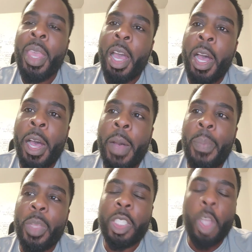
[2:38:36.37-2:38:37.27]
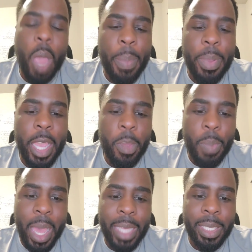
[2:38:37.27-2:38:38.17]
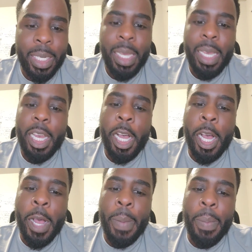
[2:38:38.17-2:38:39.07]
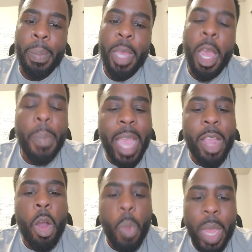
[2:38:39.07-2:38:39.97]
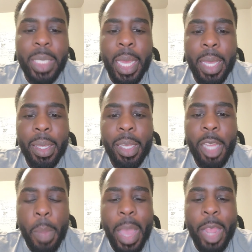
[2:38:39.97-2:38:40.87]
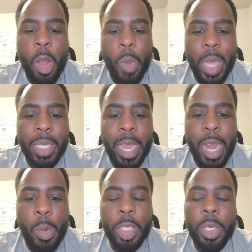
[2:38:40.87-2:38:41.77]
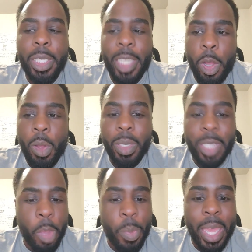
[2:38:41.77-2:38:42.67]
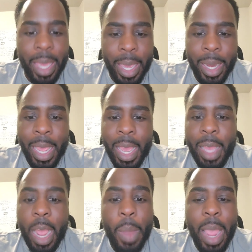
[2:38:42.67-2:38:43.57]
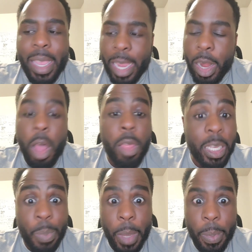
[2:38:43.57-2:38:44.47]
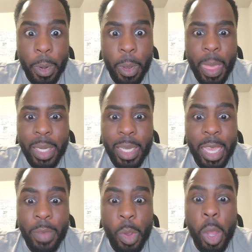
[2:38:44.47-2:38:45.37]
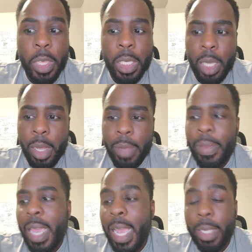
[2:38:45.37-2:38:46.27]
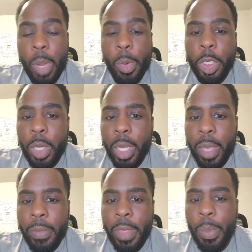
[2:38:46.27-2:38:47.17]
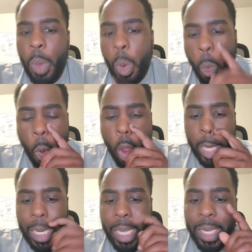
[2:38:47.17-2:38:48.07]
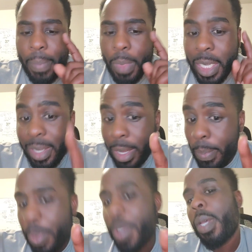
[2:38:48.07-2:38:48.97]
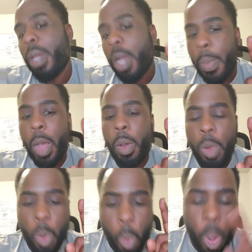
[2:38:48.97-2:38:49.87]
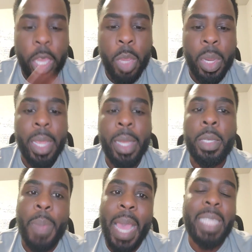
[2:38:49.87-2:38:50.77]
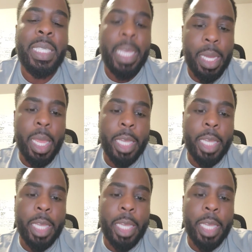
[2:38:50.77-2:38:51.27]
So happy that you passed. Come back on Wednesday. And I want you to tell me again. That way I can get all these people to give you all this love. And then I want you to give them one tip about what you did to pass the NCLEX. Okay.